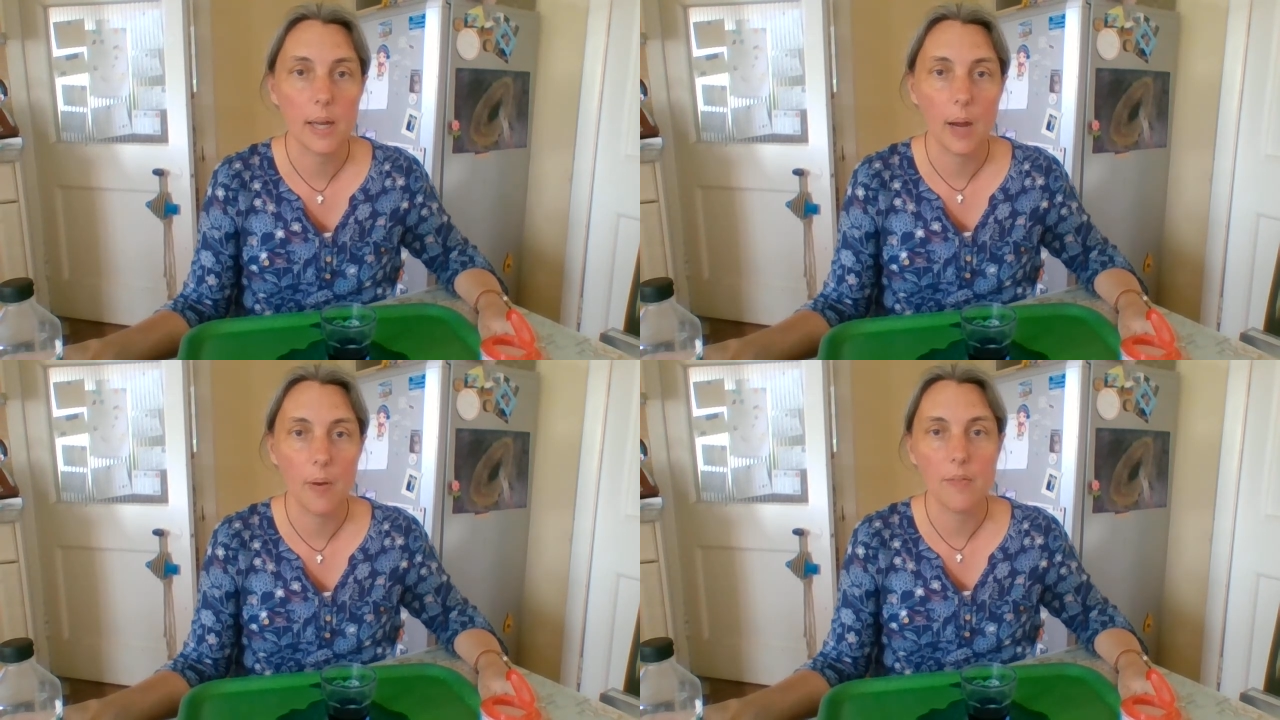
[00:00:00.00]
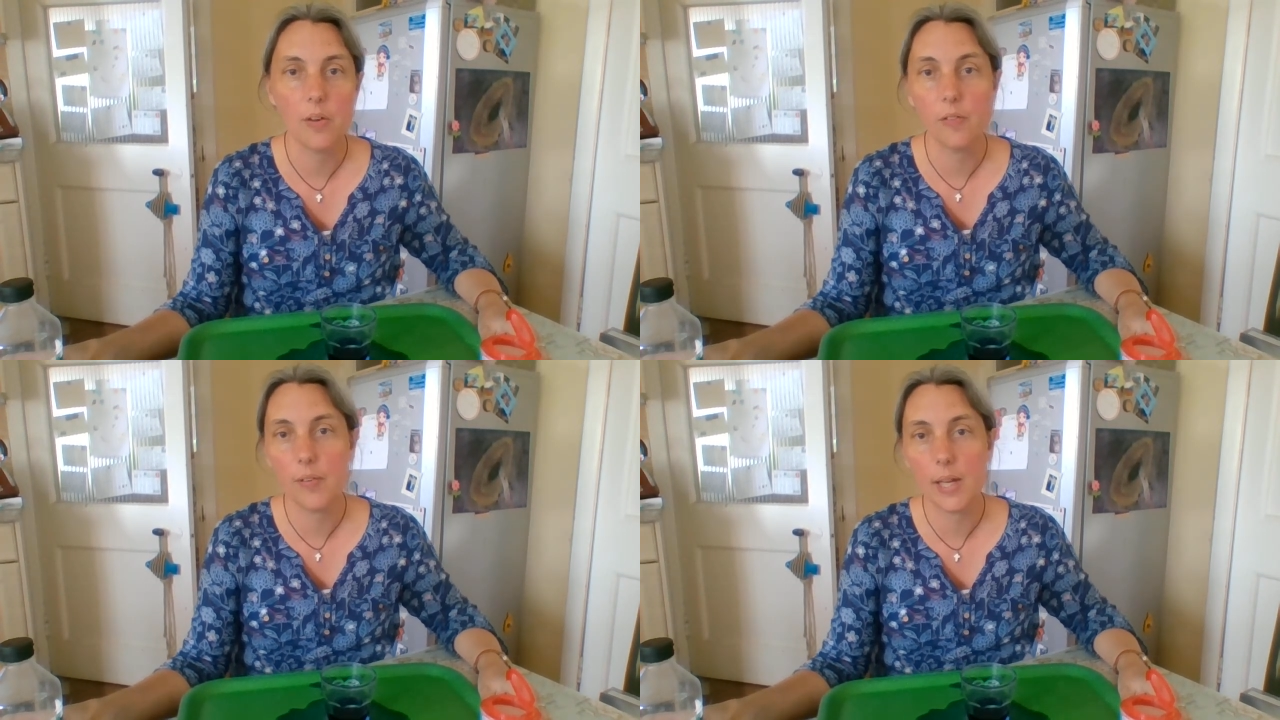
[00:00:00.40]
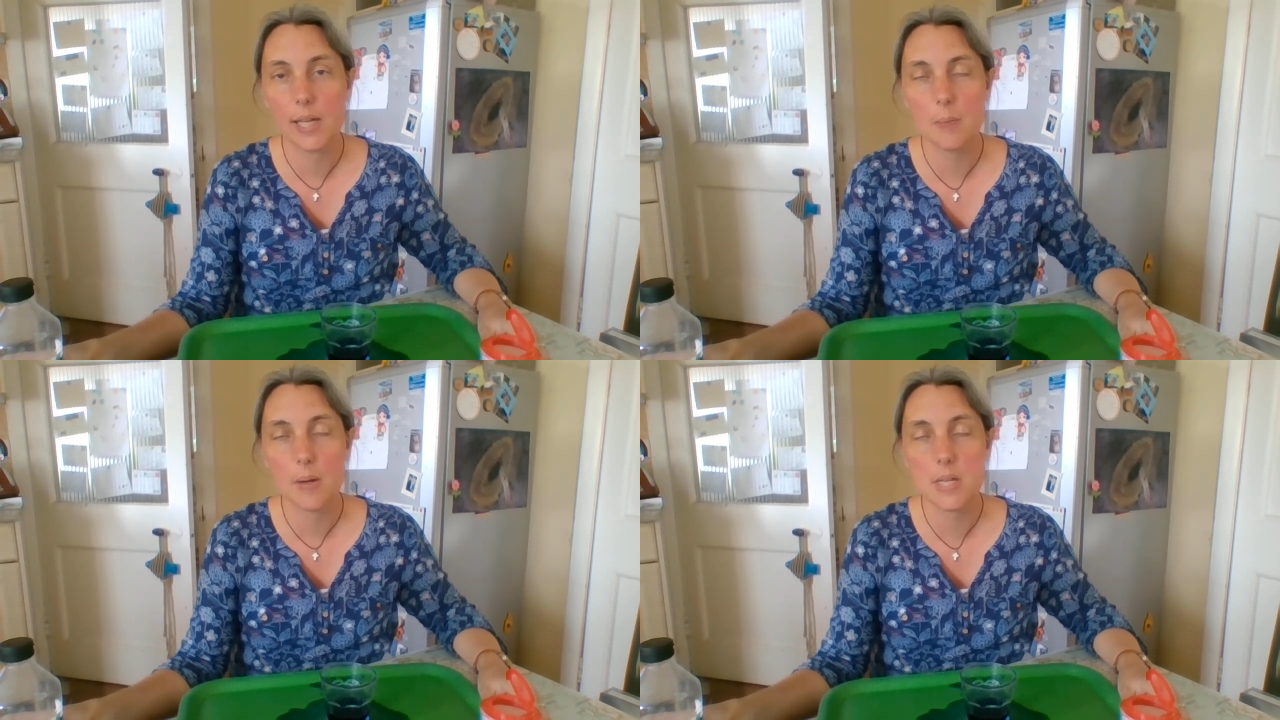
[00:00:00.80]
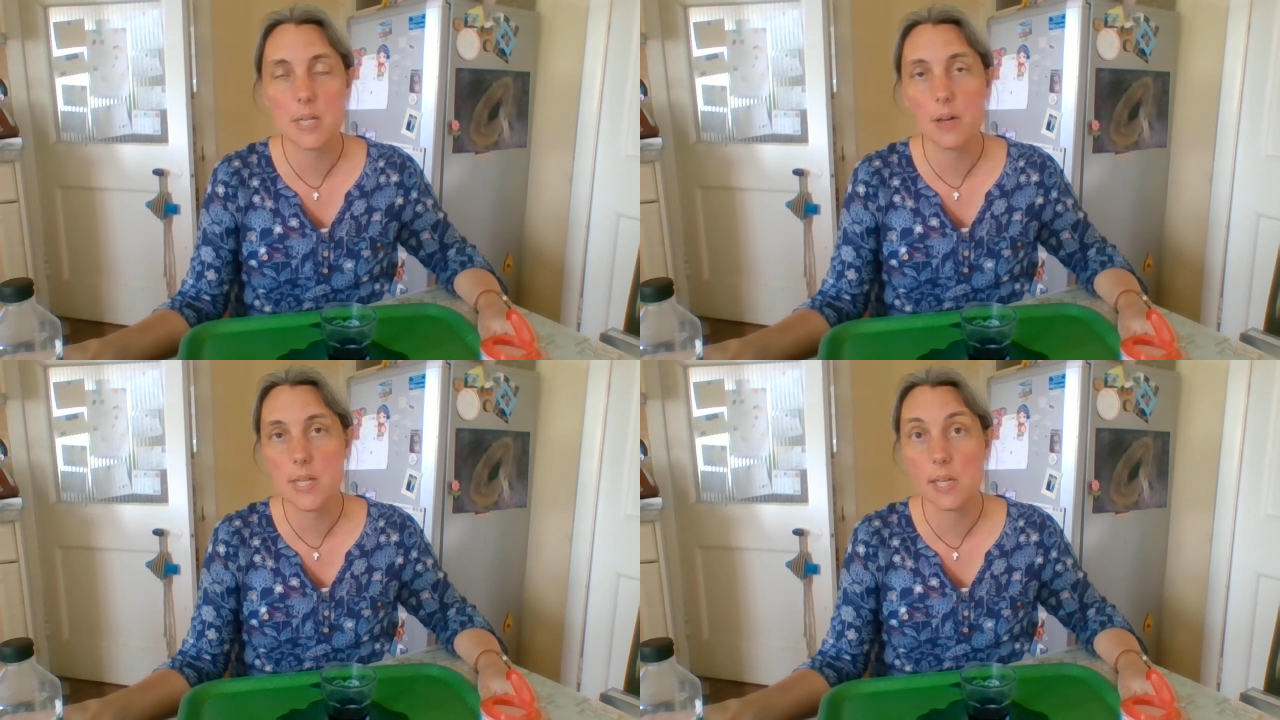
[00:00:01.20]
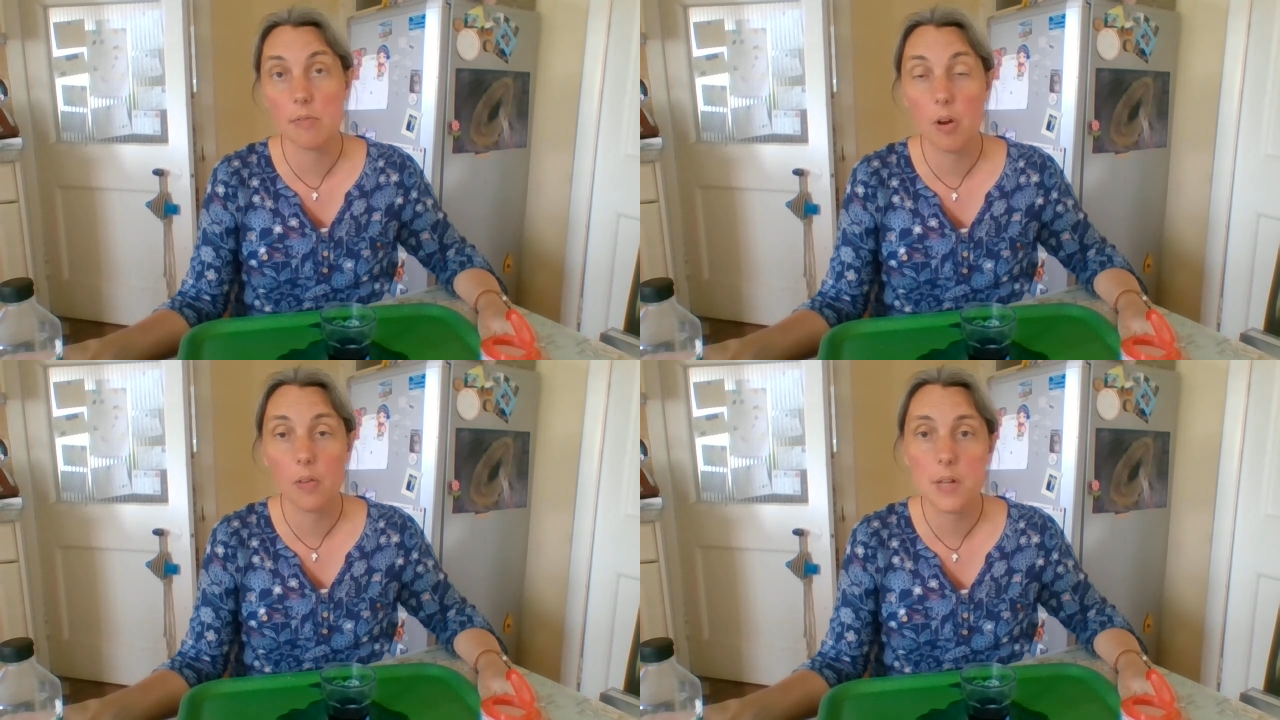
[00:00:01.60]
however you're feeling about starting a
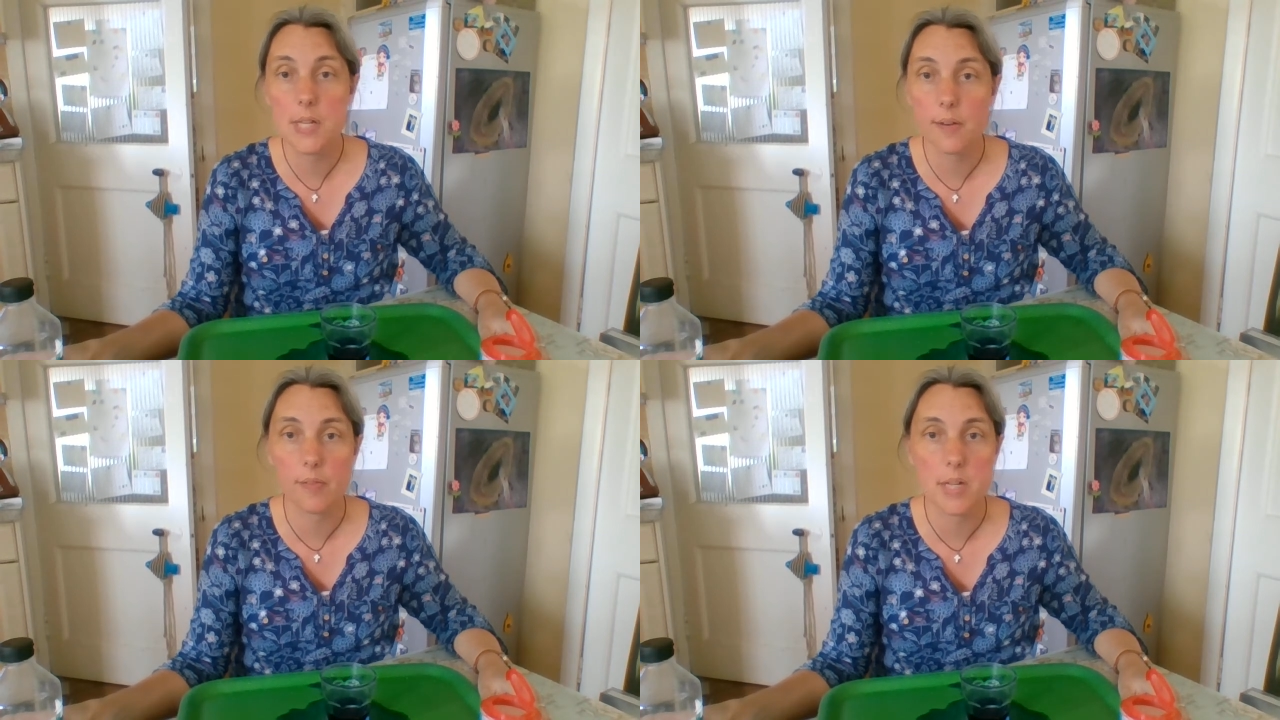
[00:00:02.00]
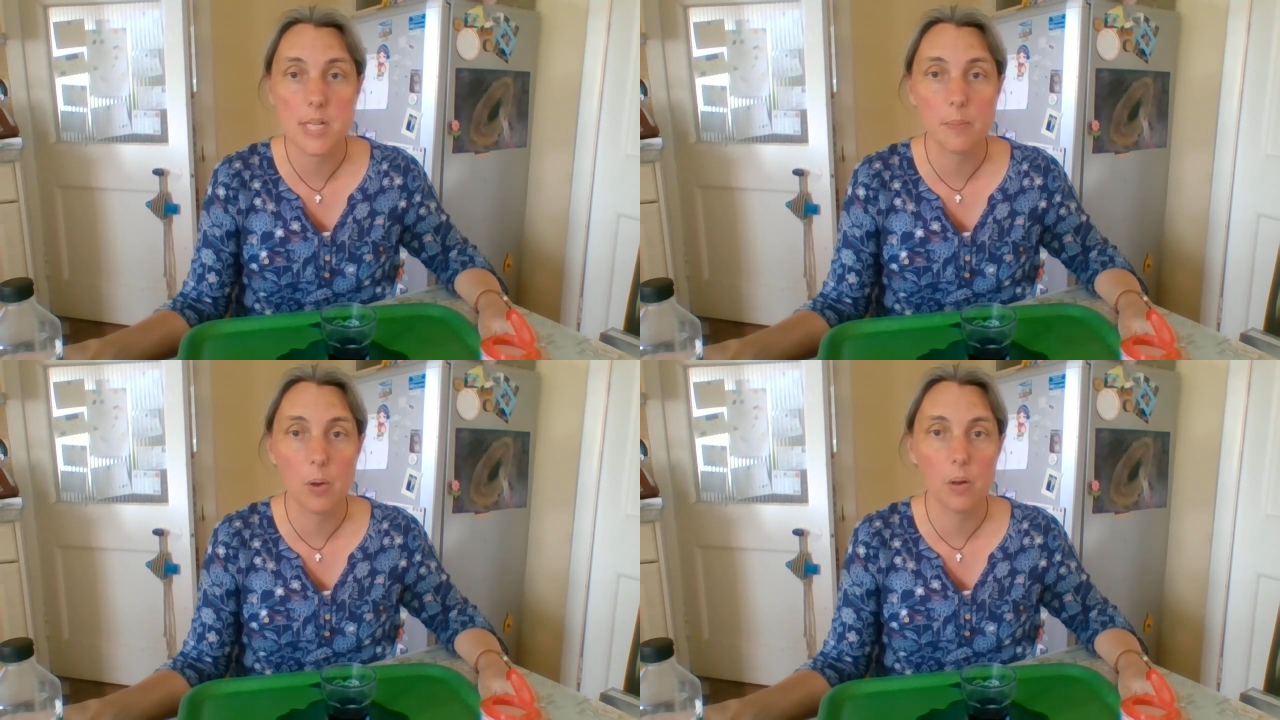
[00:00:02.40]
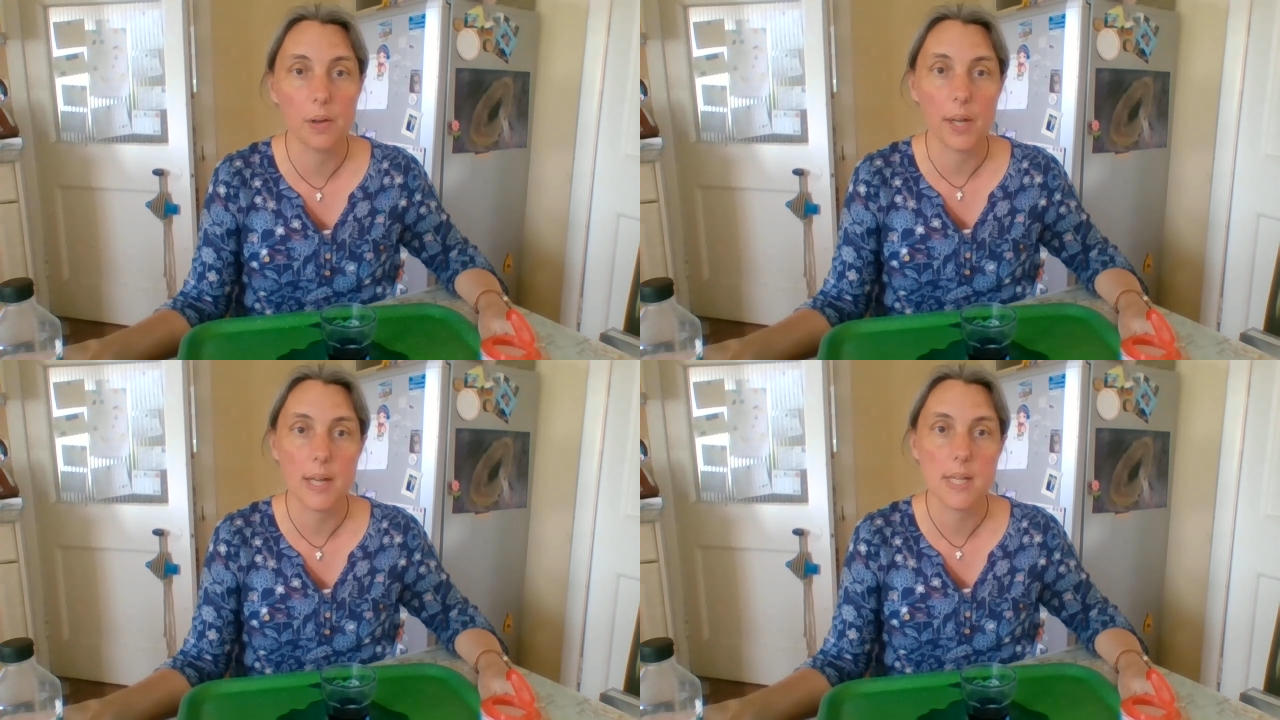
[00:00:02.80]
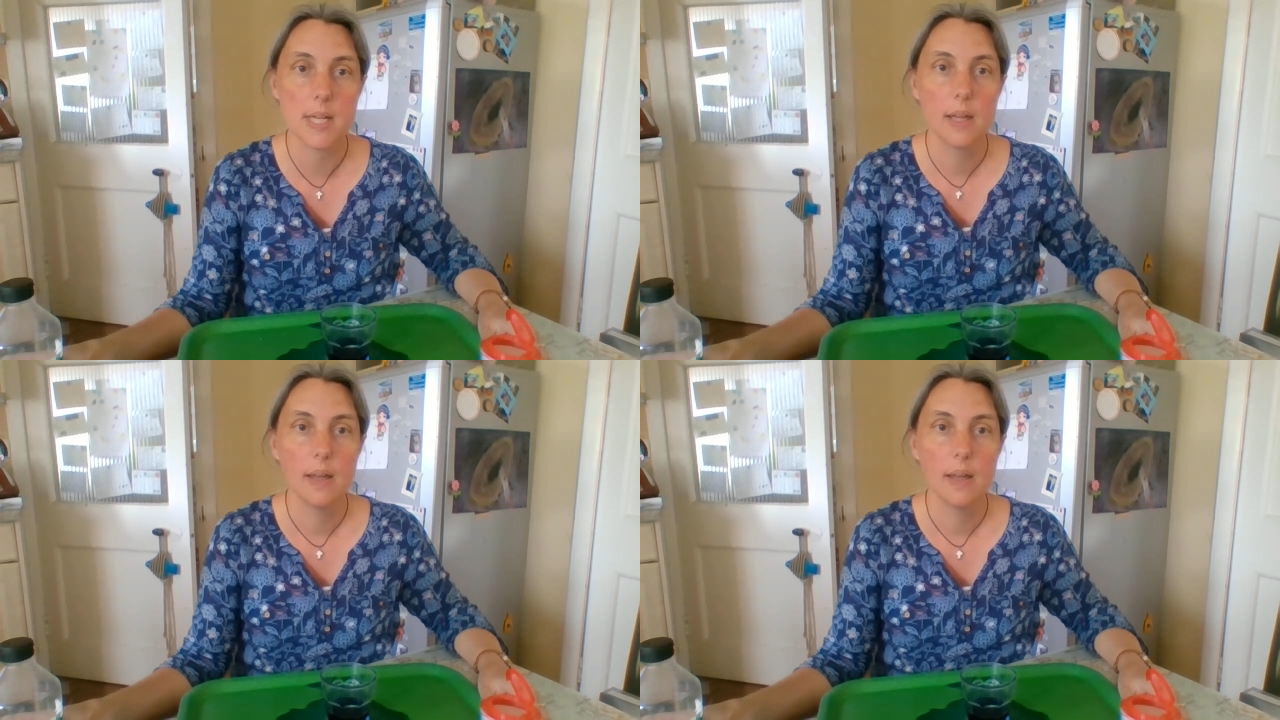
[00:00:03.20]
rather different summer holidays,